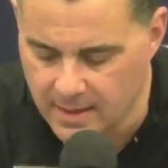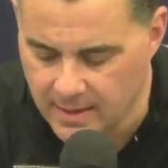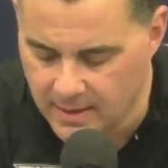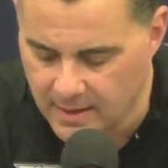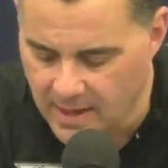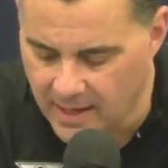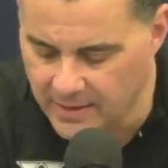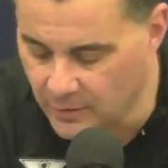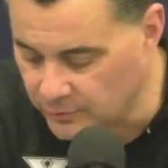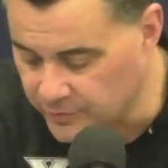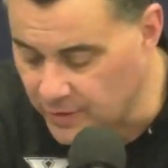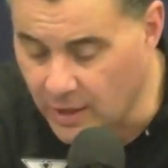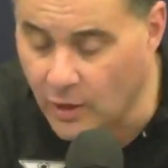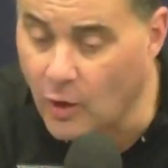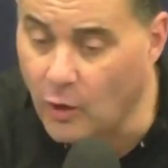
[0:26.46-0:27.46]
I know
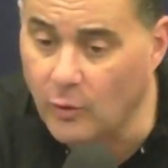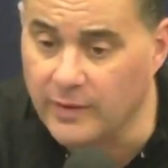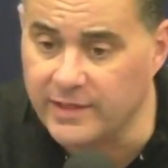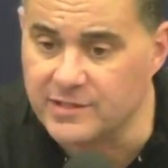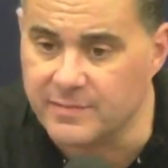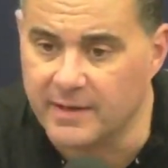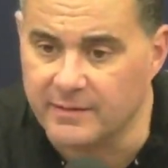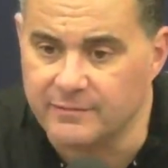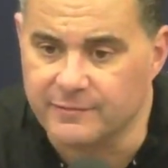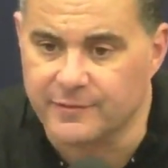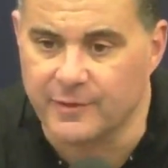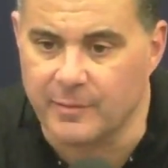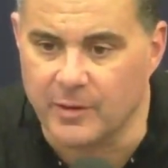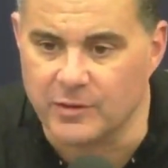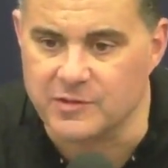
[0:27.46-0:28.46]
not always, but for the
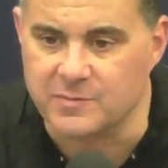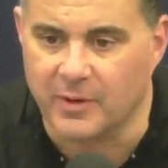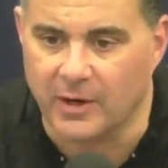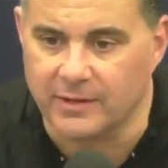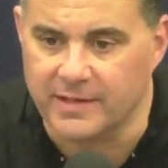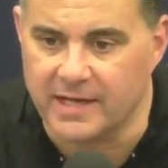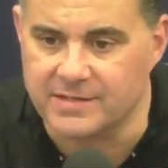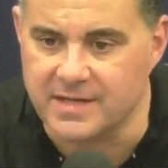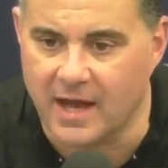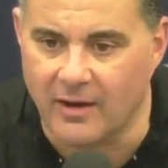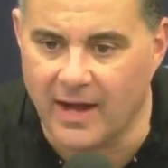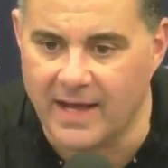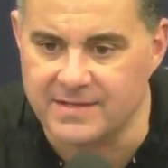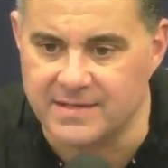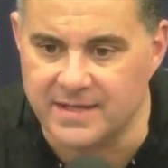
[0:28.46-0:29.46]
most part, that's how
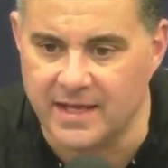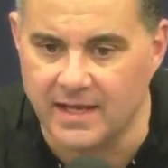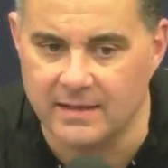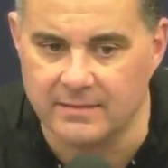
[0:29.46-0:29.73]
I see it.